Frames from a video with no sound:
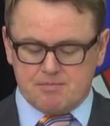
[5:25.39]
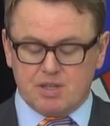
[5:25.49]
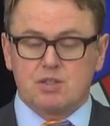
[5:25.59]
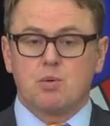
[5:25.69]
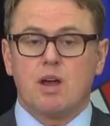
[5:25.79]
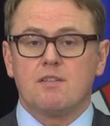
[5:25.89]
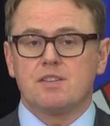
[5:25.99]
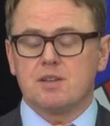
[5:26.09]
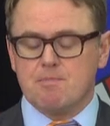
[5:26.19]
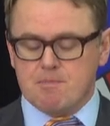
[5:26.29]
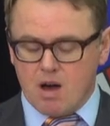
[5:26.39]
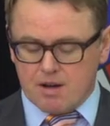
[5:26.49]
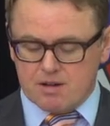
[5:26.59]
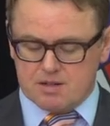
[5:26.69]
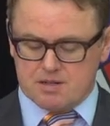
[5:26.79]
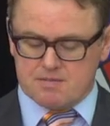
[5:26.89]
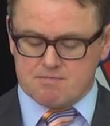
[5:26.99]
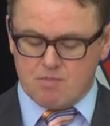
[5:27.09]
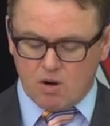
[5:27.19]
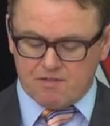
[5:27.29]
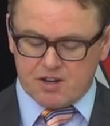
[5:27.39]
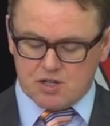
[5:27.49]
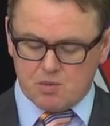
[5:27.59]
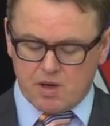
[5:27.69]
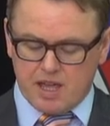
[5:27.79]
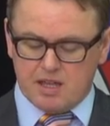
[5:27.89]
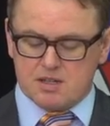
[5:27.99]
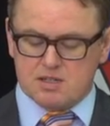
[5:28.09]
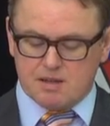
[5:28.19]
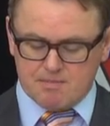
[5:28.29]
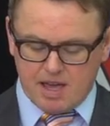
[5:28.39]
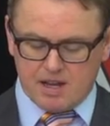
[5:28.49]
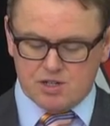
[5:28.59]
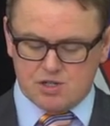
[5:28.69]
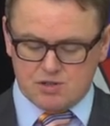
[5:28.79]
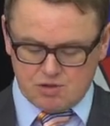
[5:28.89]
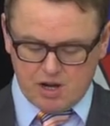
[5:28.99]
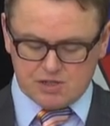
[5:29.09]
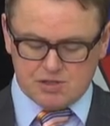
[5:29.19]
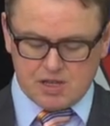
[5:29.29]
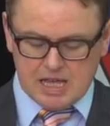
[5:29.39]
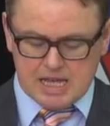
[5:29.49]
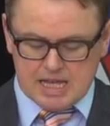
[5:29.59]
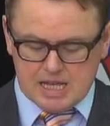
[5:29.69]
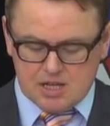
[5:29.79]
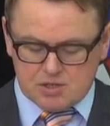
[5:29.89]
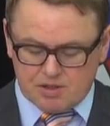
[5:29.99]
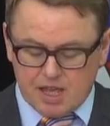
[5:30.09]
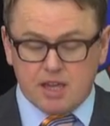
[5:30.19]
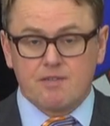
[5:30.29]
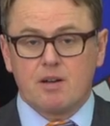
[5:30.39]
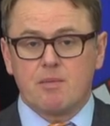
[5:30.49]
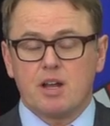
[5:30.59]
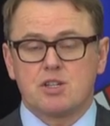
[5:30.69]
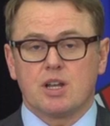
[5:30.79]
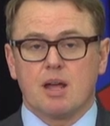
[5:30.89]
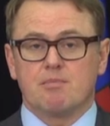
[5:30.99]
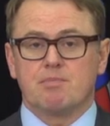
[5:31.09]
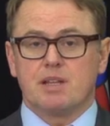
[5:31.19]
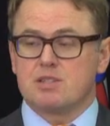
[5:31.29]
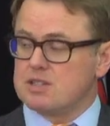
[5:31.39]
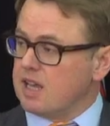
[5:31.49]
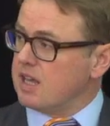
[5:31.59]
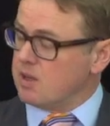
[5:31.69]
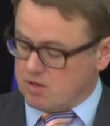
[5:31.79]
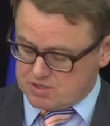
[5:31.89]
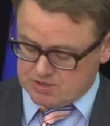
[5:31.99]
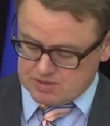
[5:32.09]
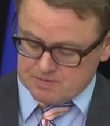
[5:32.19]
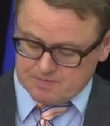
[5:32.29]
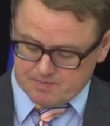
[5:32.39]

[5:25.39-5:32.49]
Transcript: Bill 12 is a modern, more efficient way to manage trusts. So thank you very much, and I'm pleased to take any questions.